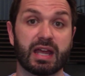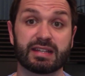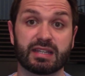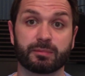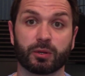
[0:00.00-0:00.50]

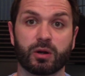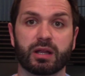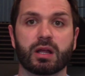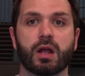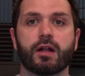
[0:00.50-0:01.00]
and deep
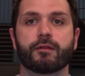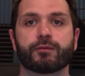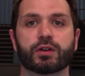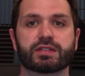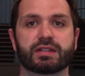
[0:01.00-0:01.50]
learning
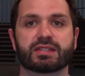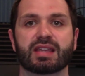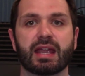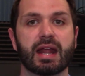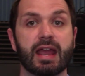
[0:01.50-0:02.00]
versus
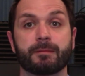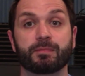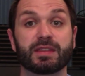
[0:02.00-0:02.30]
saying, hey,